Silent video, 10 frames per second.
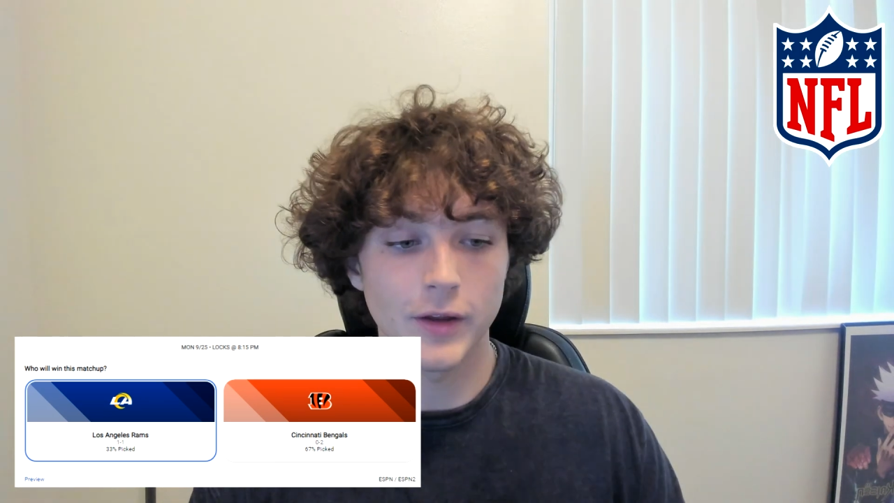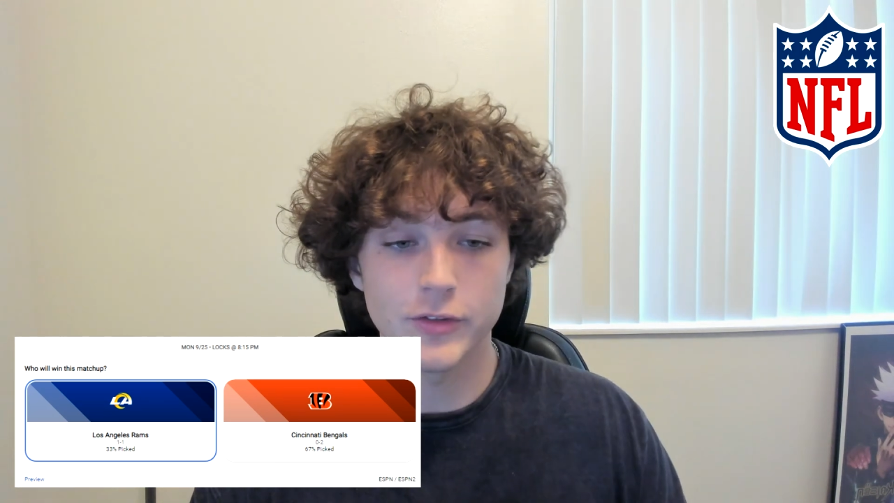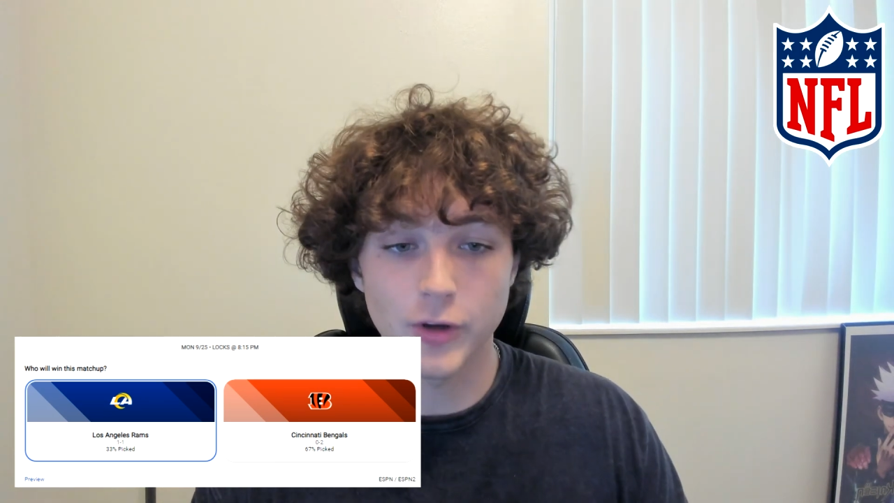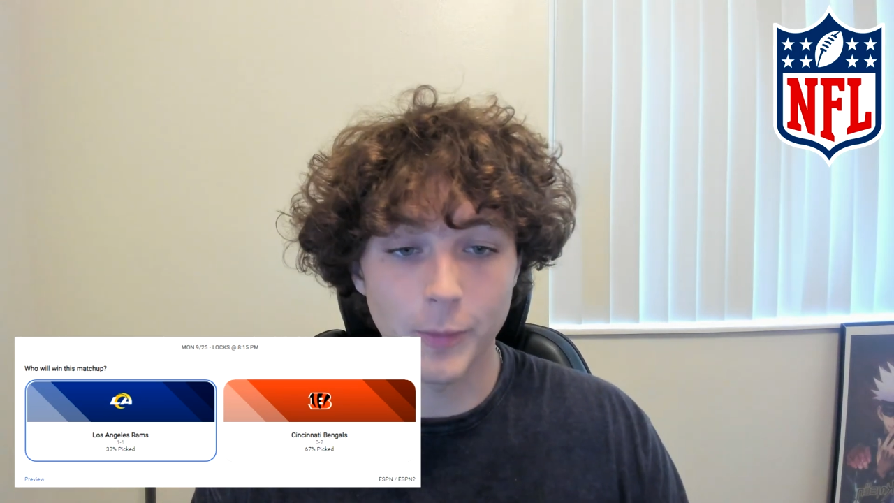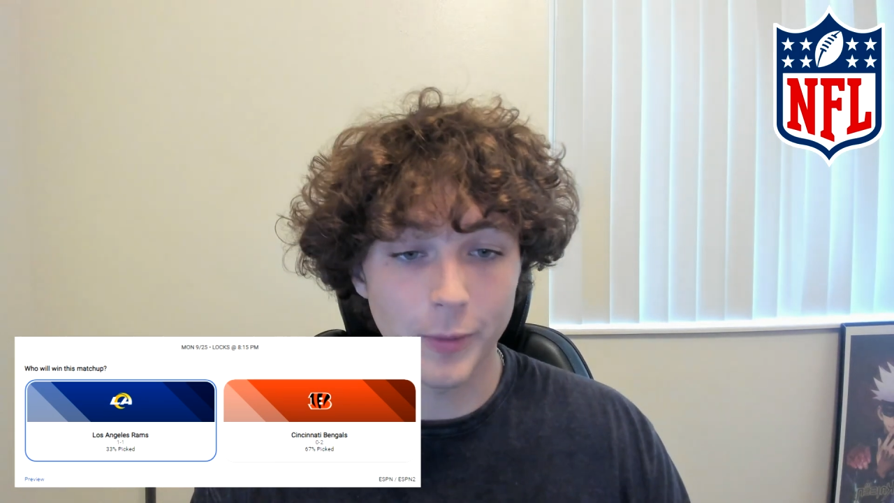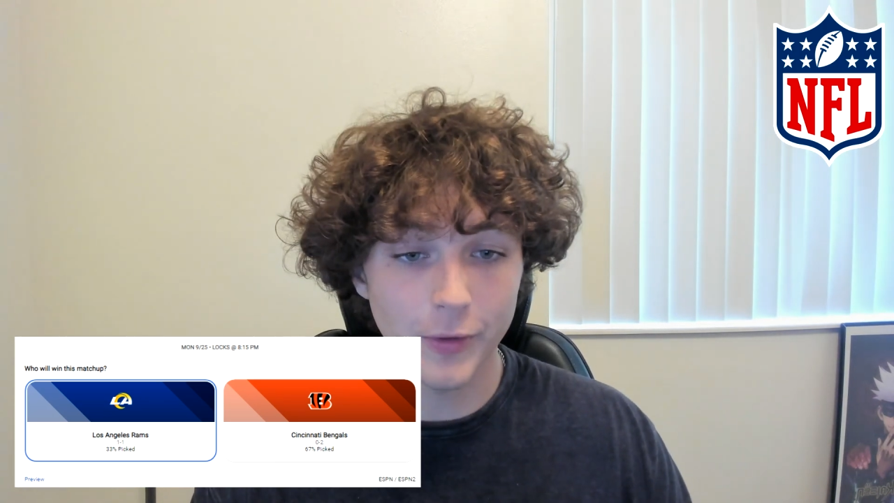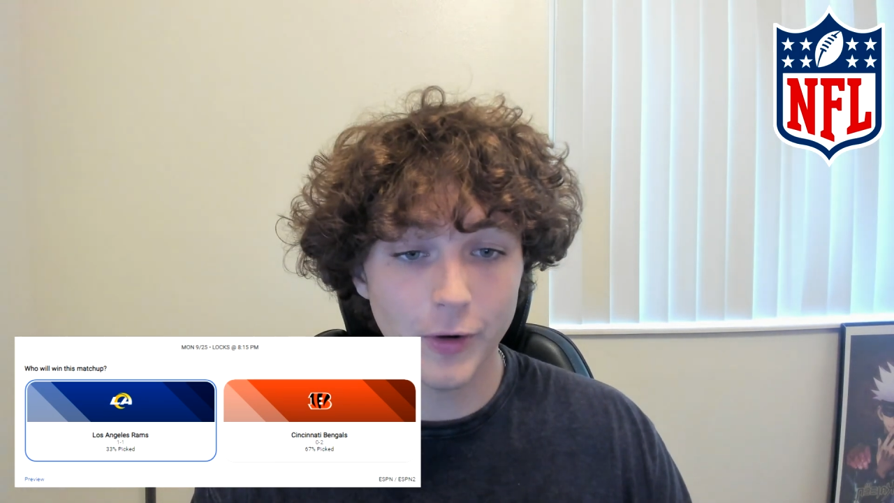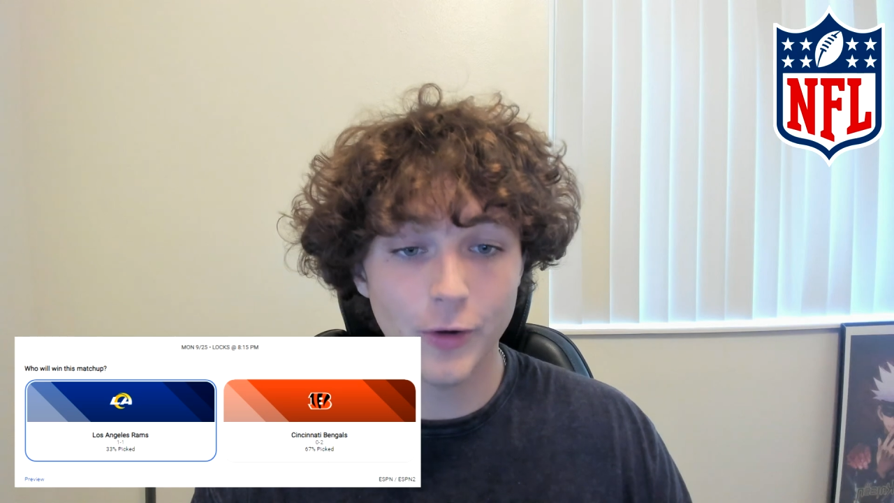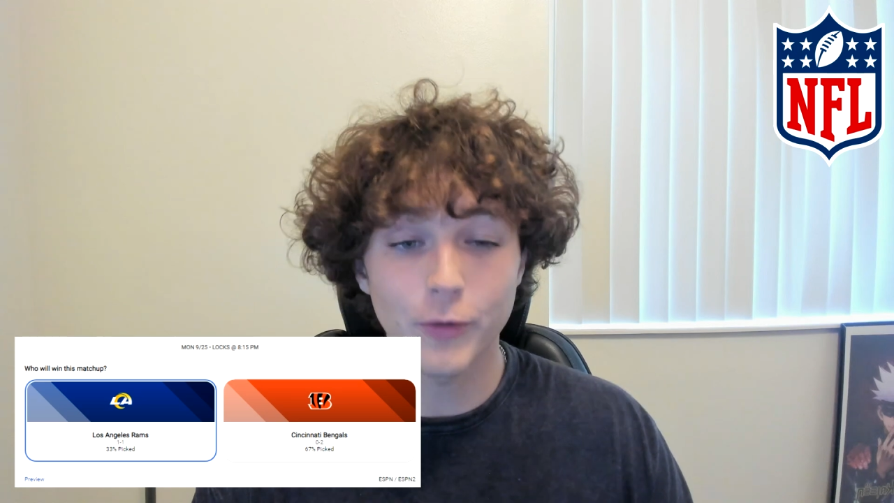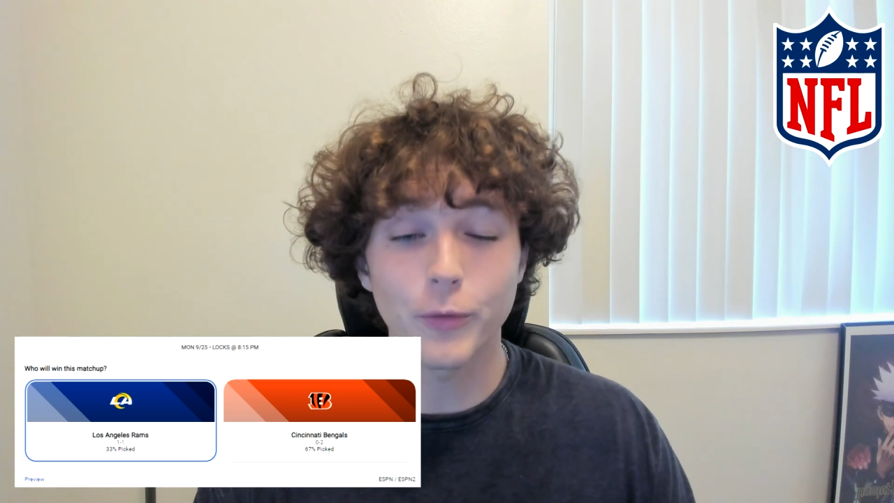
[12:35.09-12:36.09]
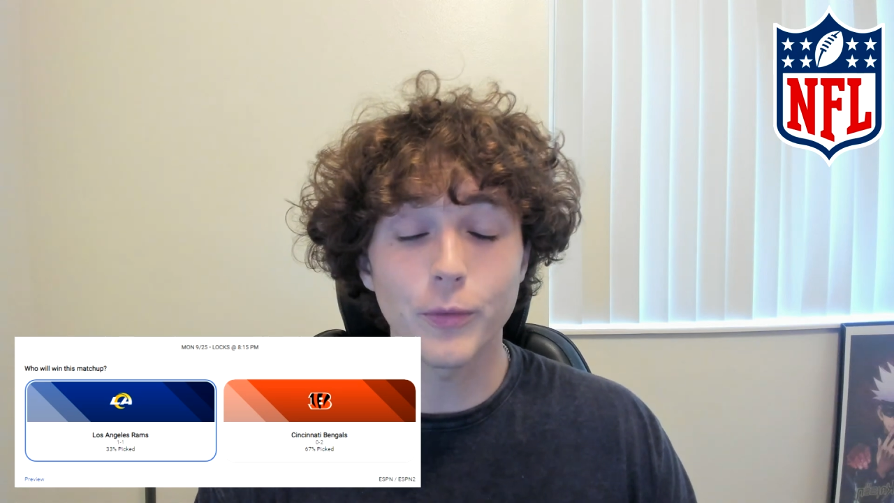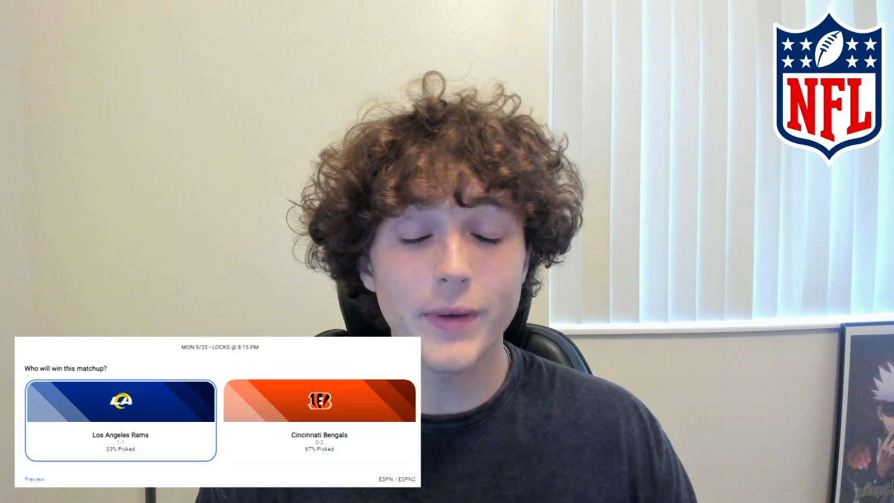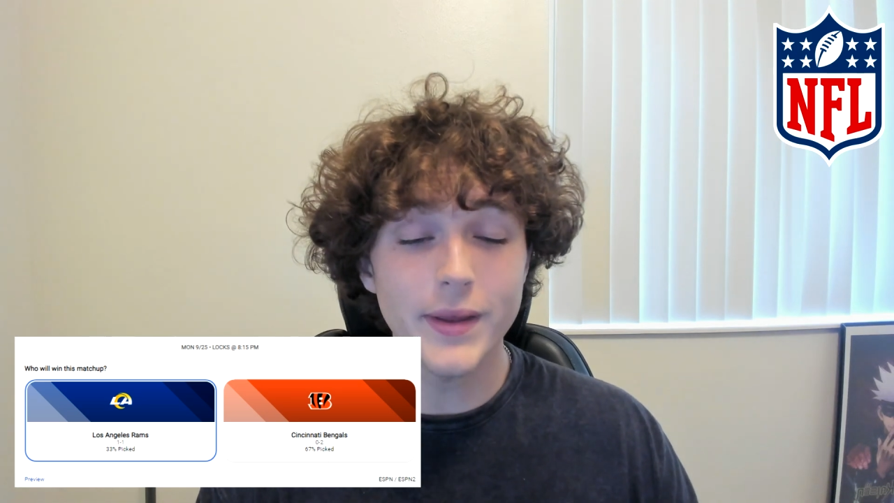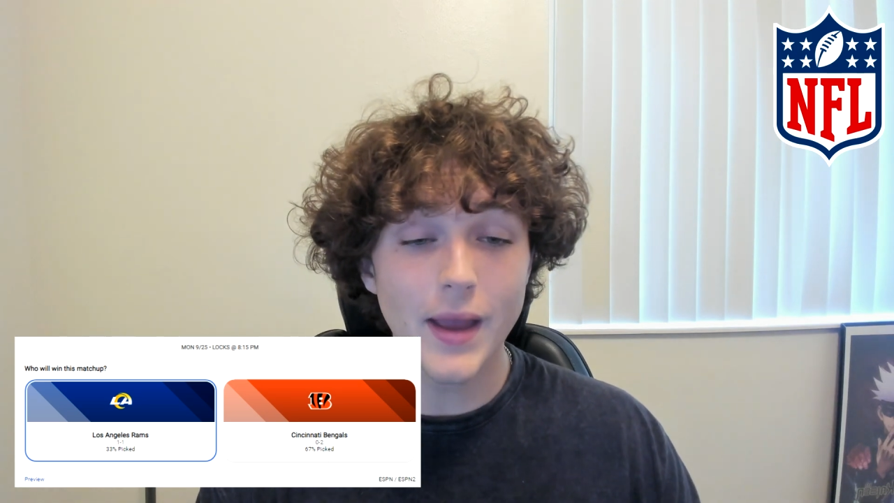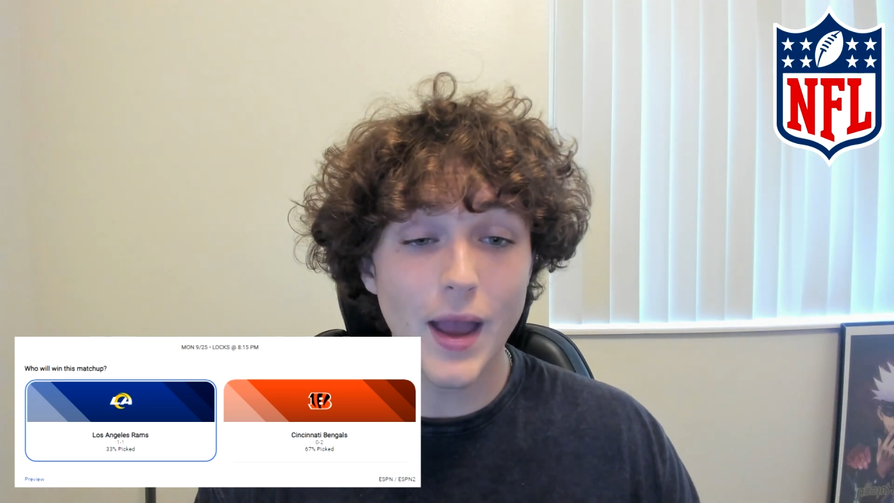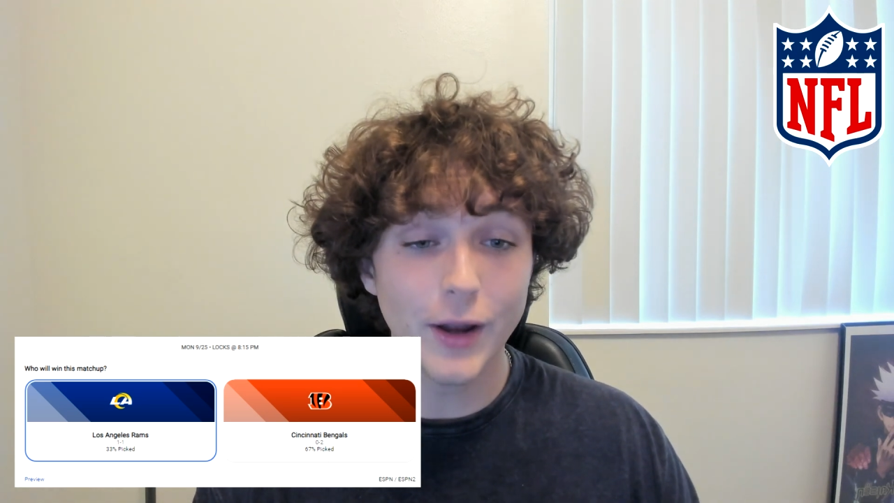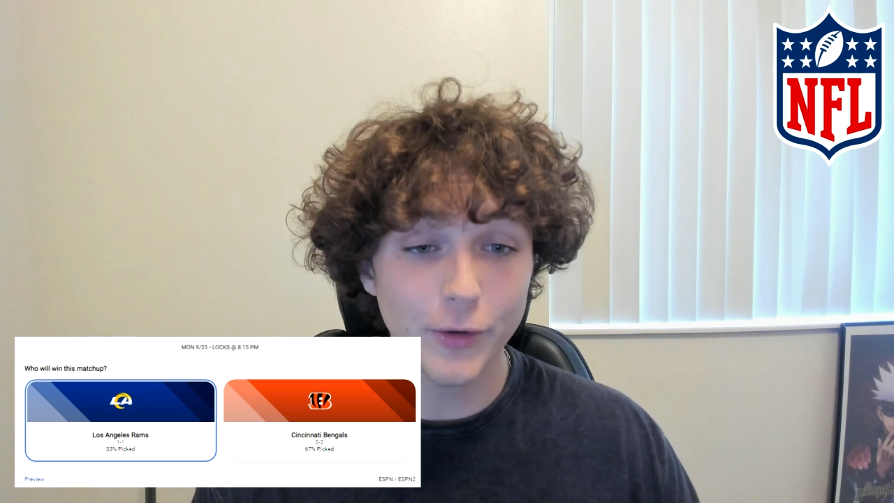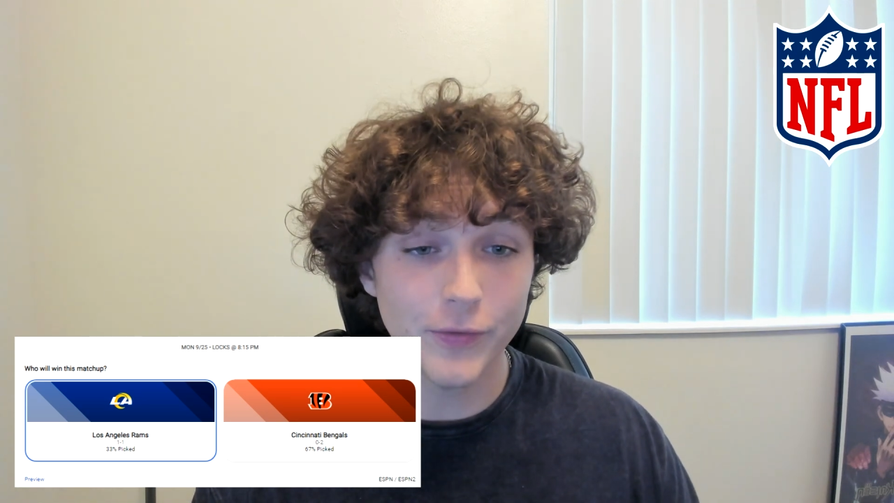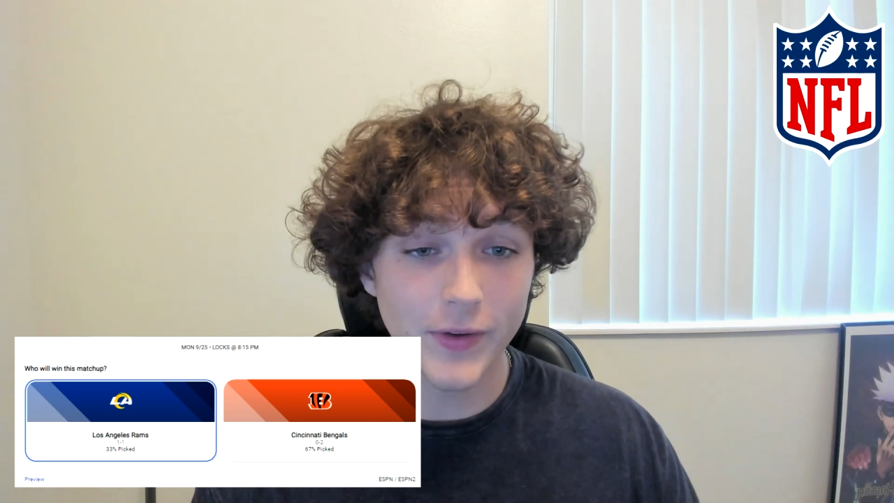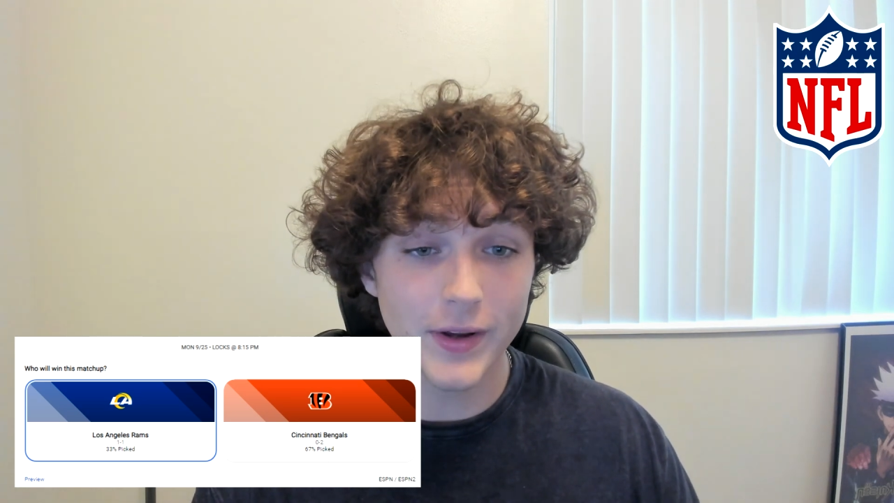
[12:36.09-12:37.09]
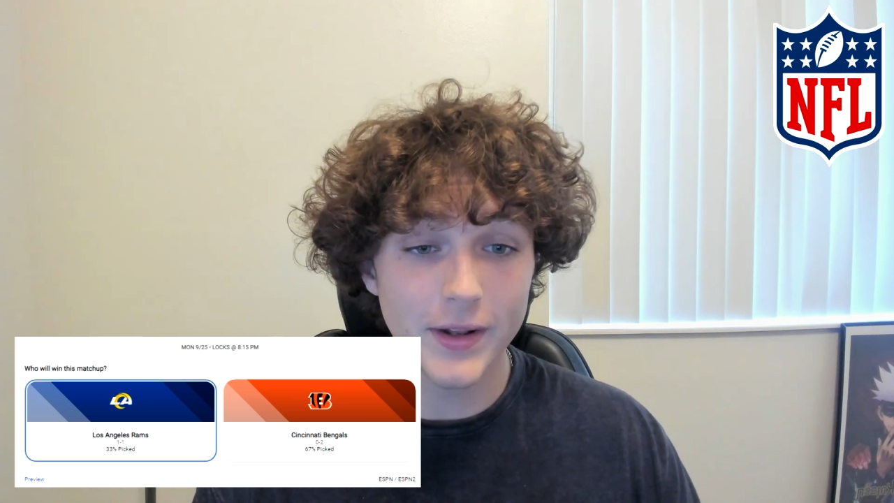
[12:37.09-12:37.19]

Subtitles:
Joe Burrow re-aggravated